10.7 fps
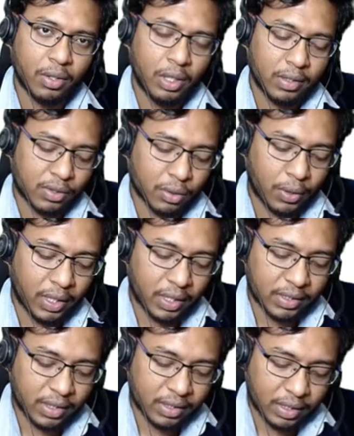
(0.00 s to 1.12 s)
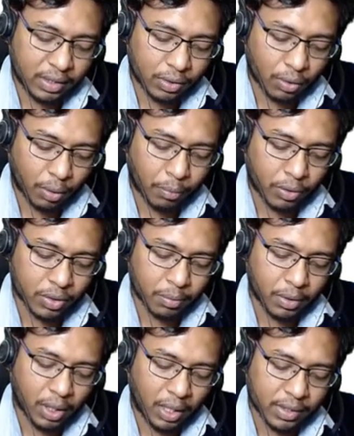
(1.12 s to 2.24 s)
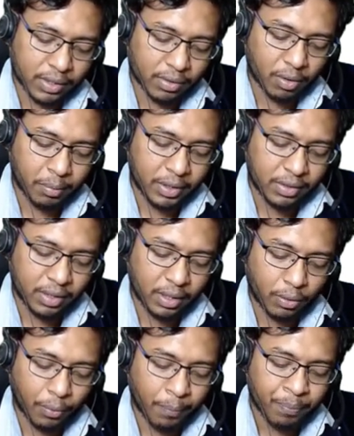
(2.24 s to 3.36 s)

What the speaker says: So here, since it is not possible, answer will be 0.